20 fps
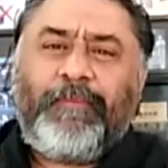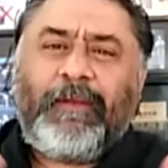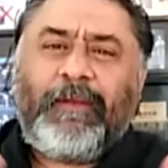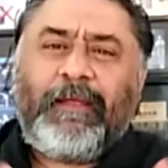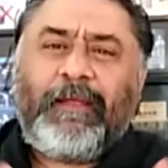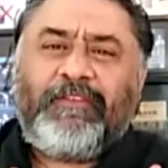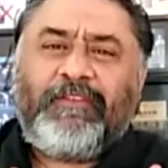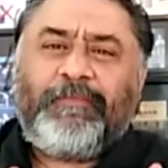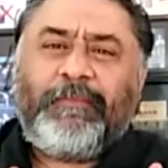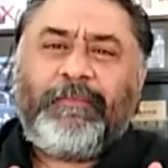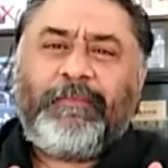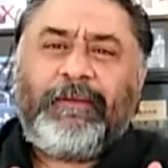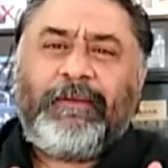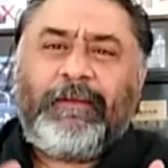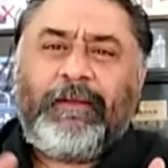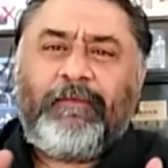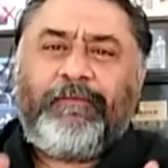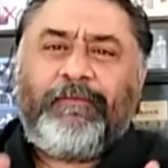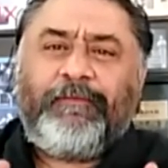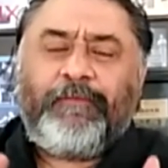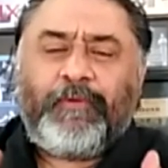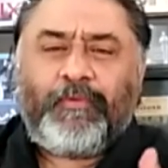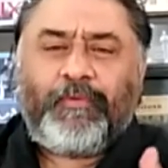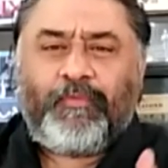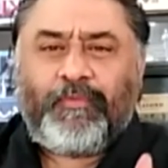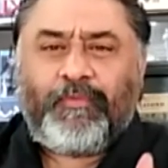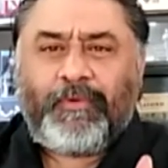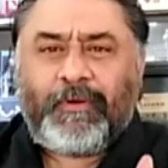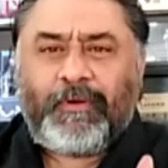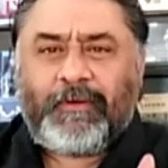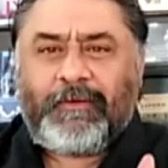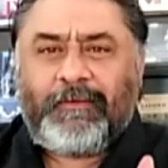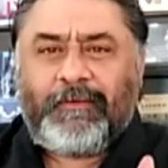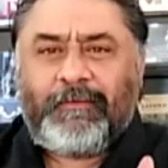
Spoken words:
placement and footwork.